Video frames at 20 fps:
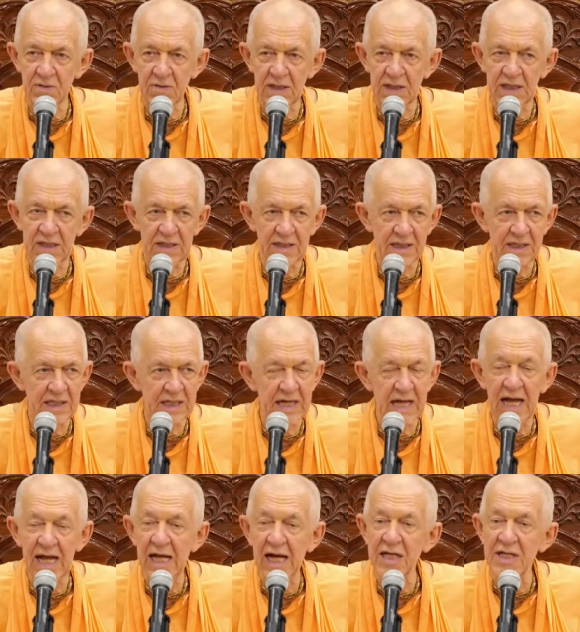too late
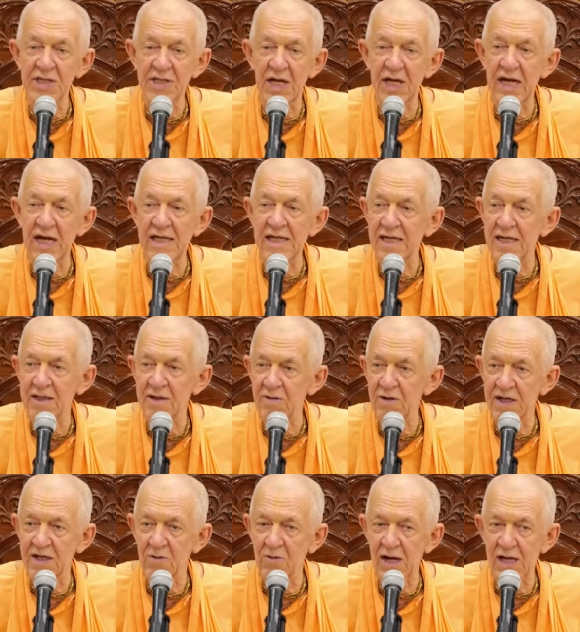tonight. Is there any
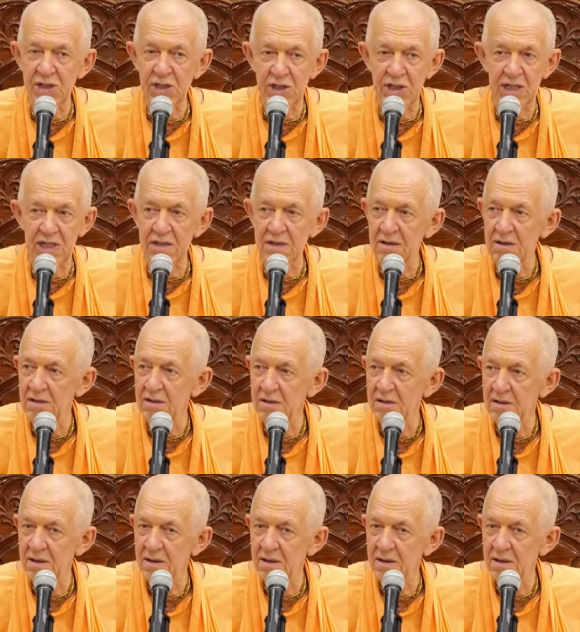quick question?